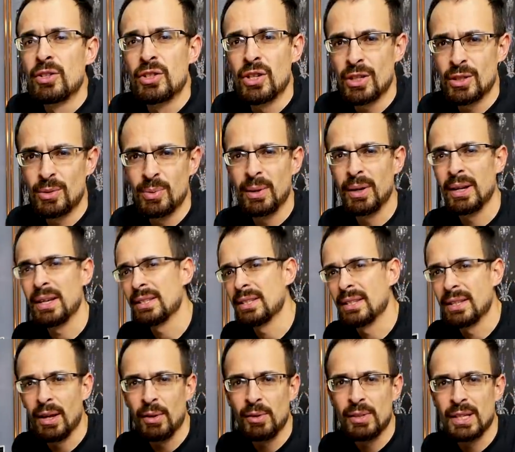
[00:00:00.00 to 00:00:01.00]
just release
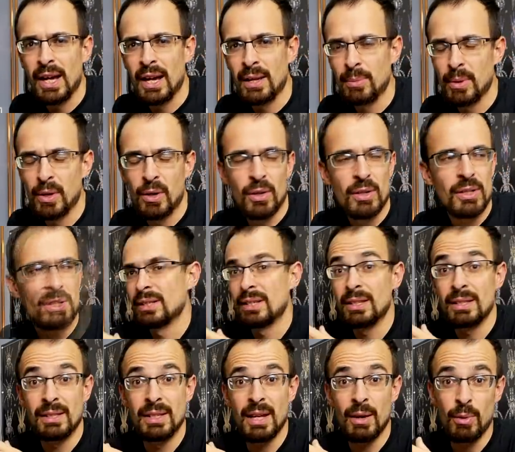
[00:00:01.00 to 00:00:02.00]
it outside because
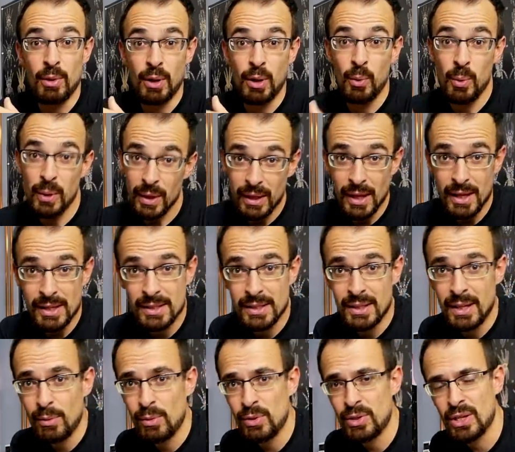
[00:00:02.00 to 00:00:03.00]
since they were queenless,
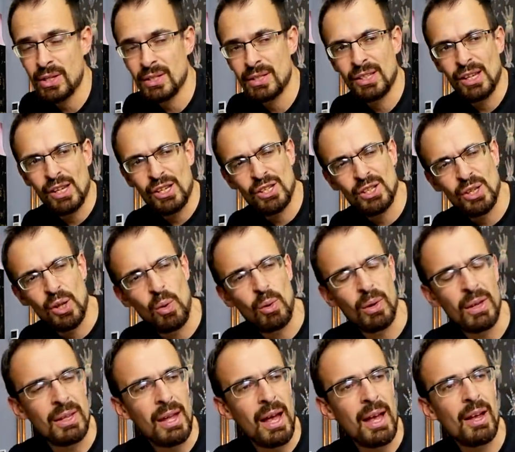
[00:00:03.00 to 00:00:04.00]
they were just
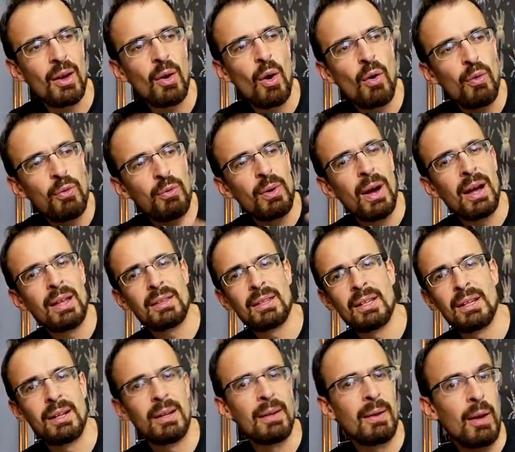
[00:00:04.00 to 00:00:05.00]
slowly dying off
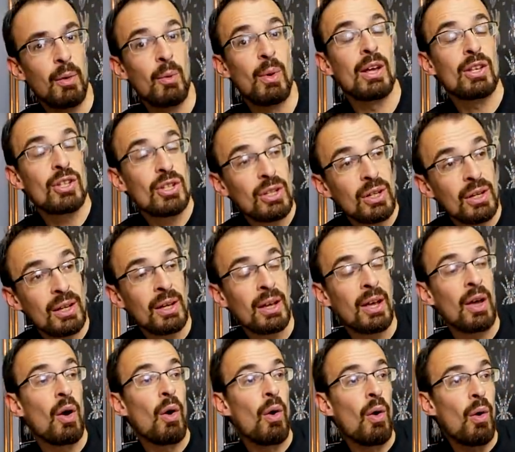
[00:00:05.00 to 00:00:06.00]
until
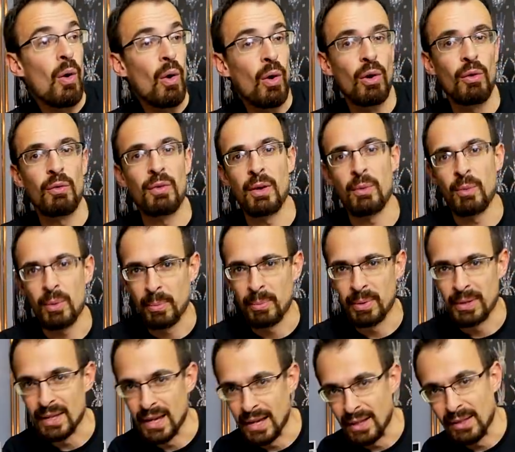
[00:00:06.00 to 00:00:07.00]
eventually all of them will be
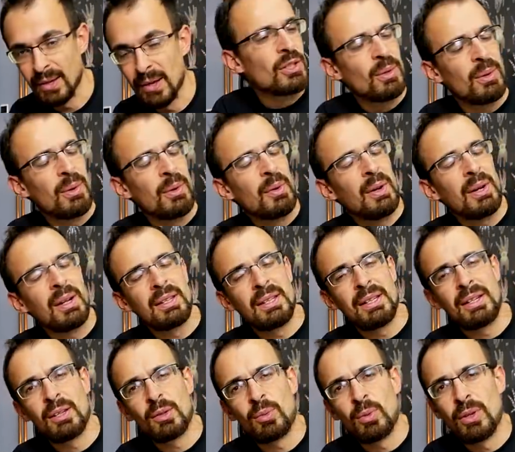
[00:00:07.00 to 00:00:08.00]
dead. So I really
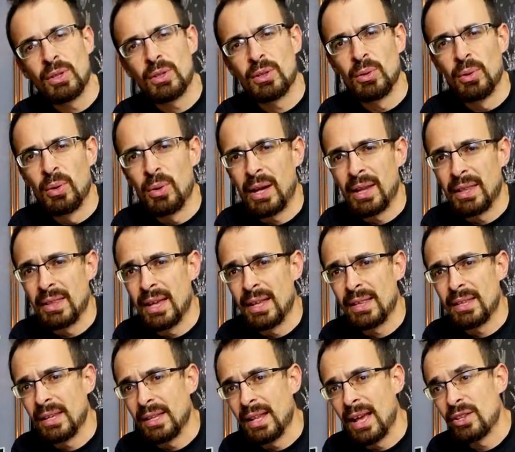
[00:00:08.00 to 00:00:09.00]
didn't want to look at
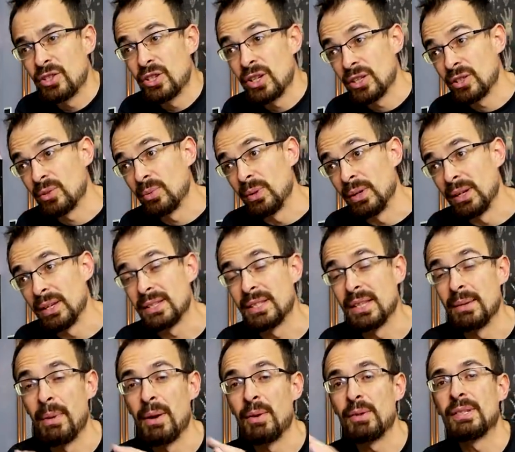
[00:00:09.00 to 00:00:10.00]
that and I just released
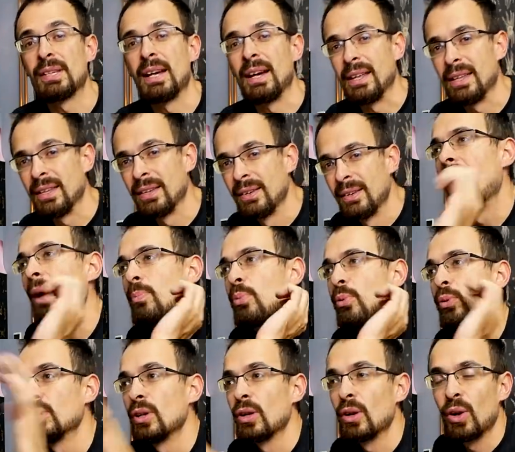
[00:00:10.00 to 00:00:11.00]
them outside. I
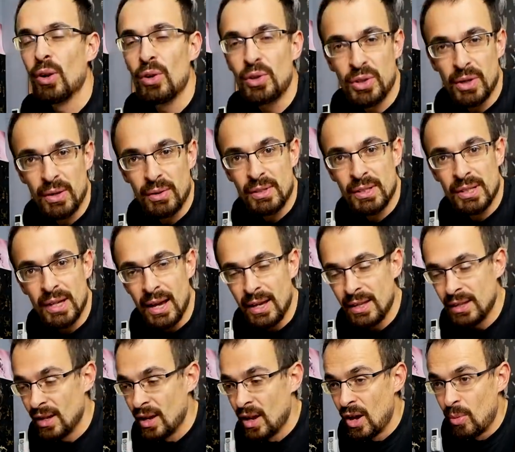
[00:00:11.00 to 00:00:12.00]
put the enclosure outside,